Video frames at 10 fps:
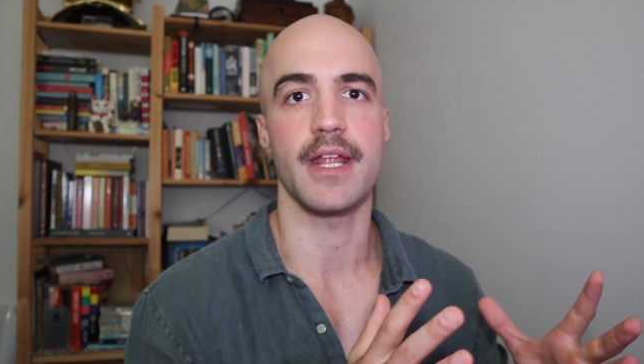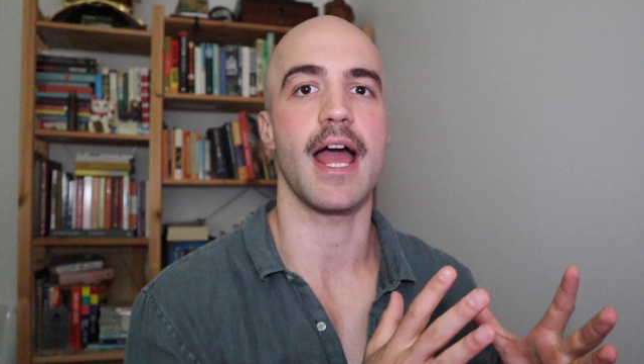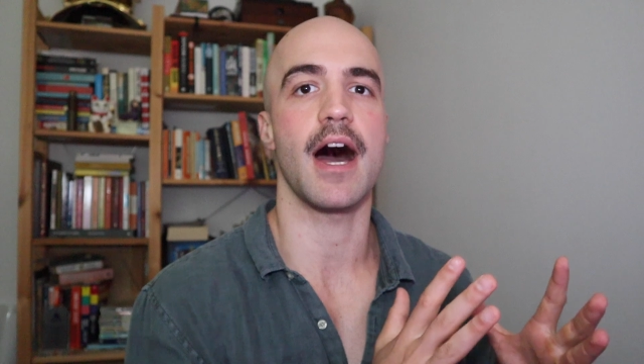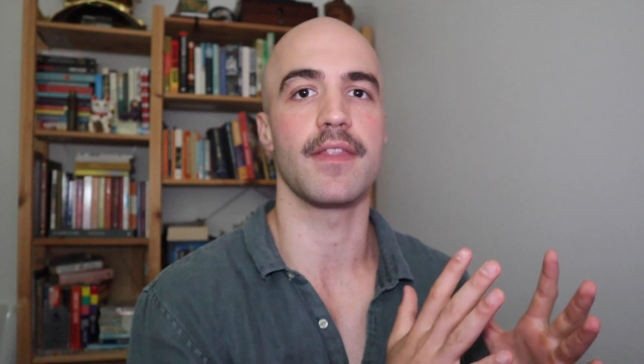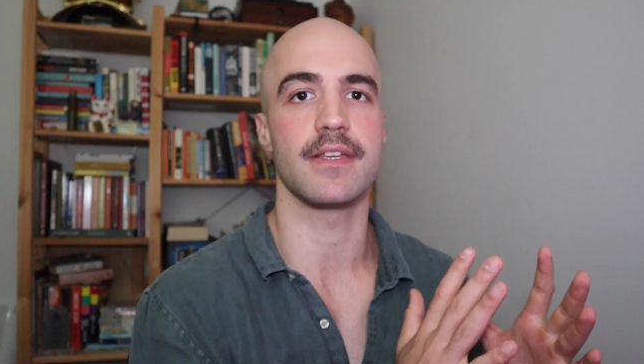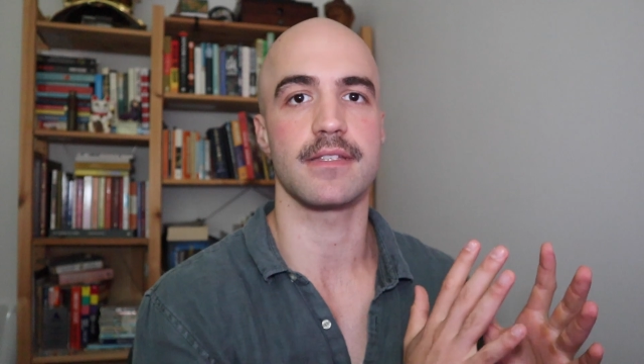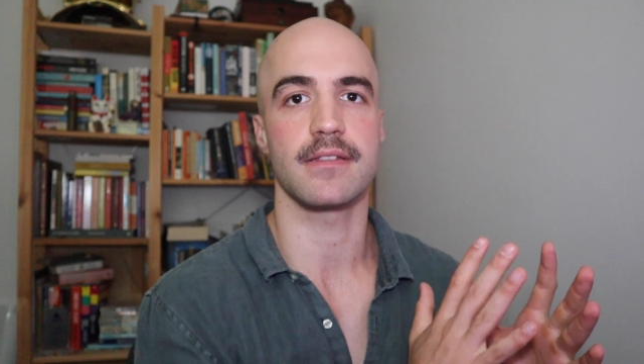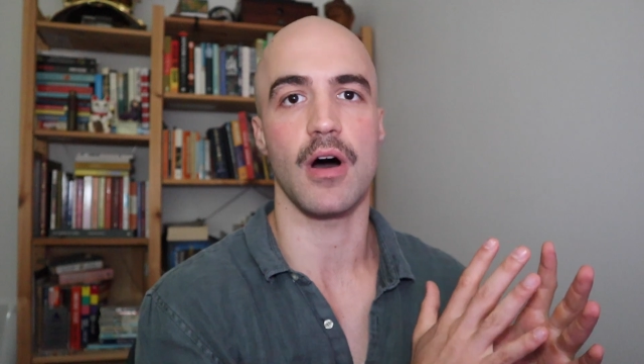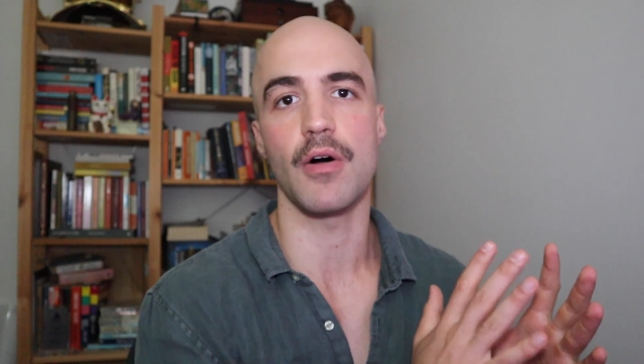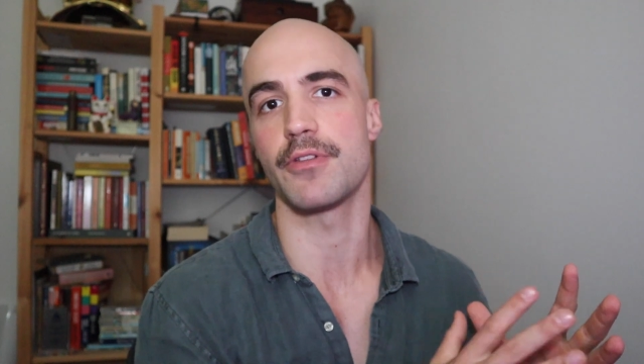in how
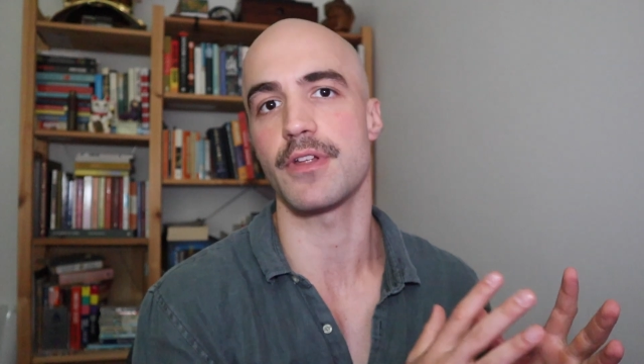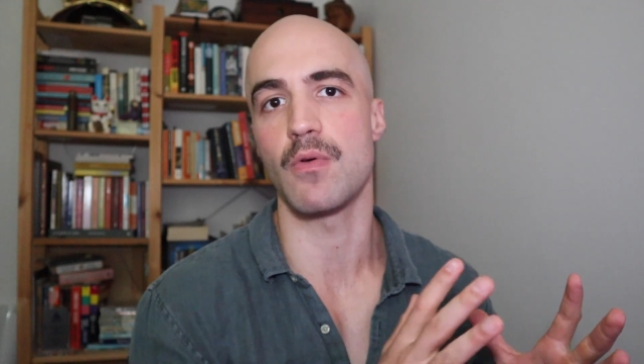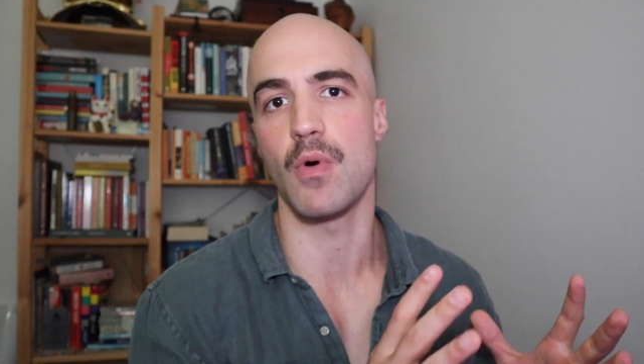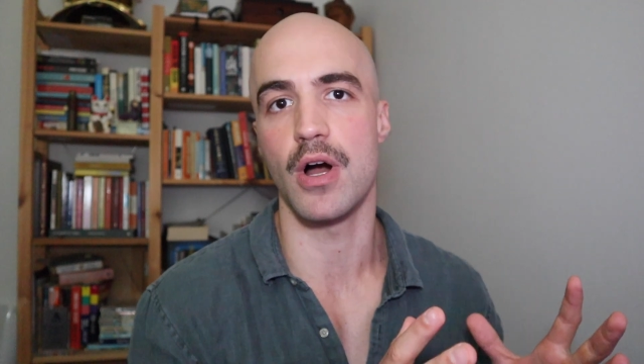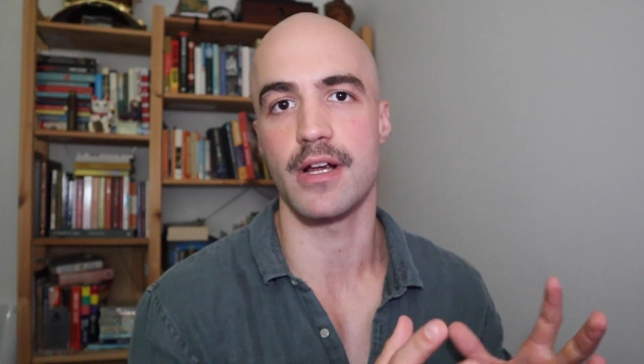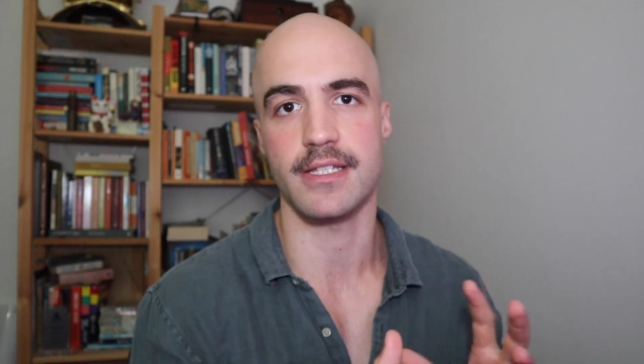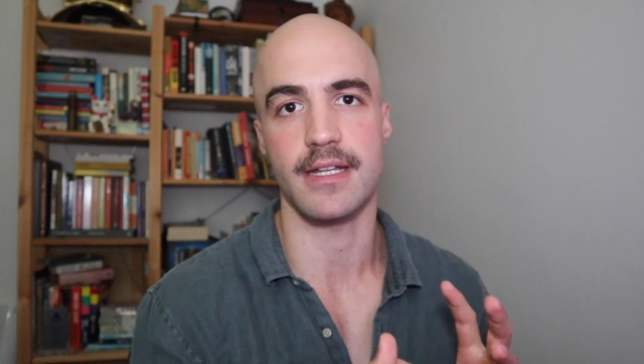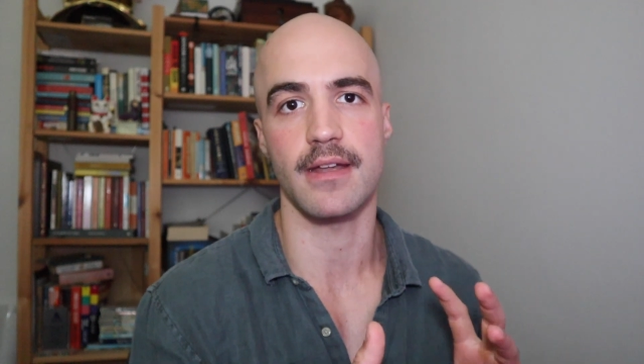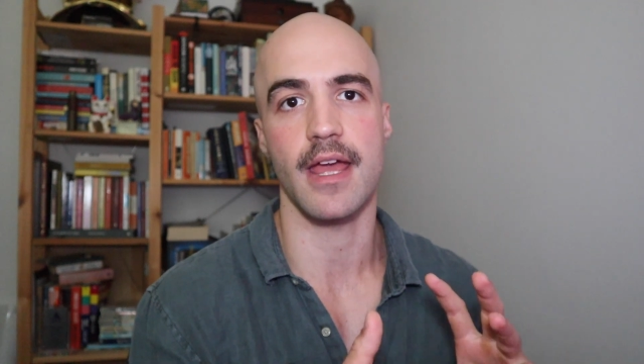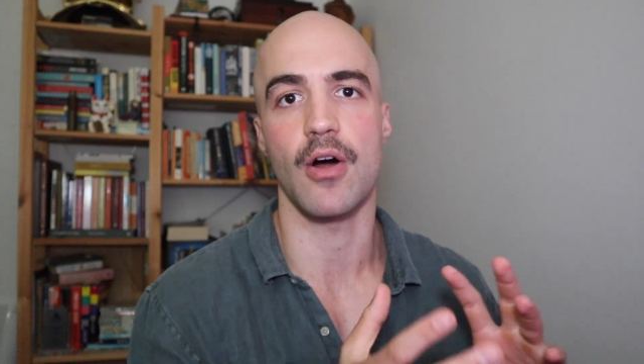this whole thing works
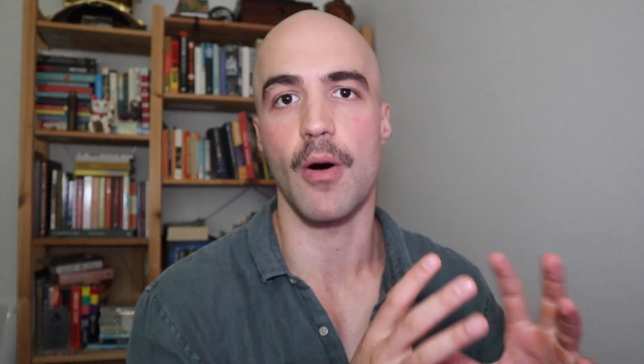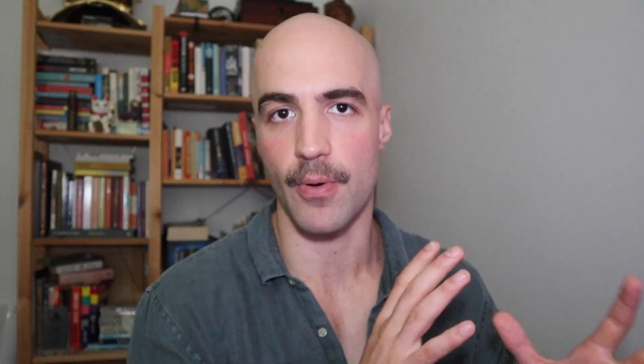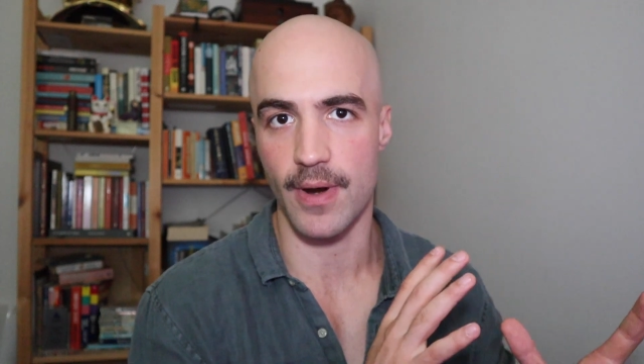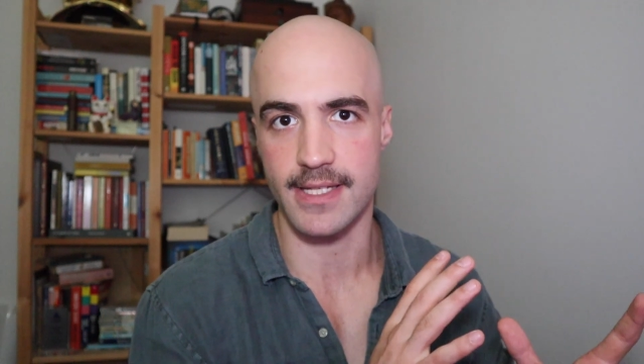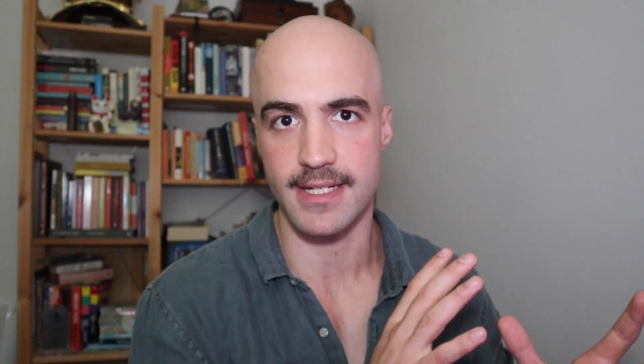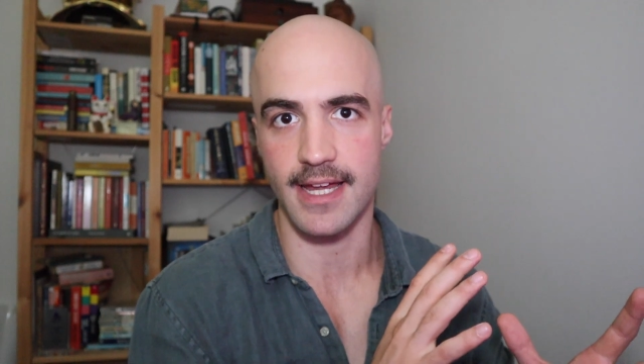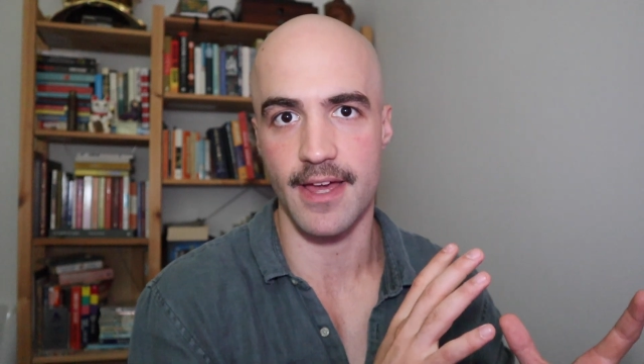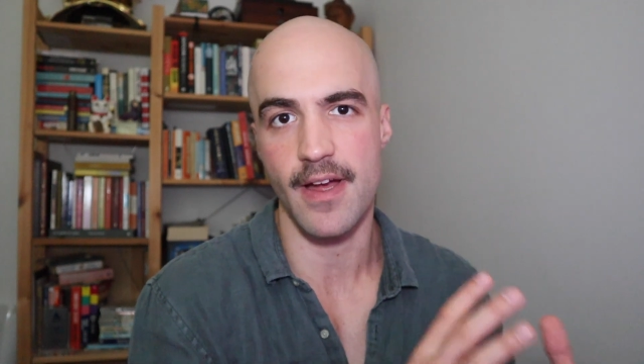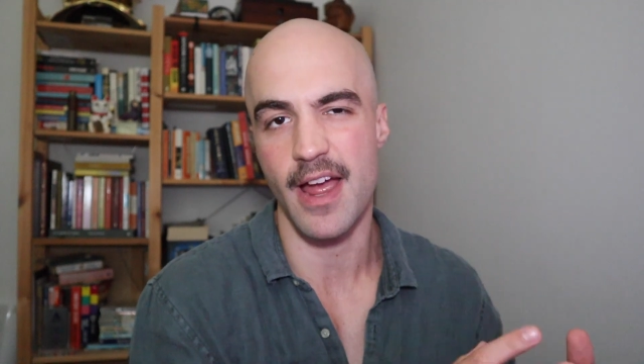and operates together,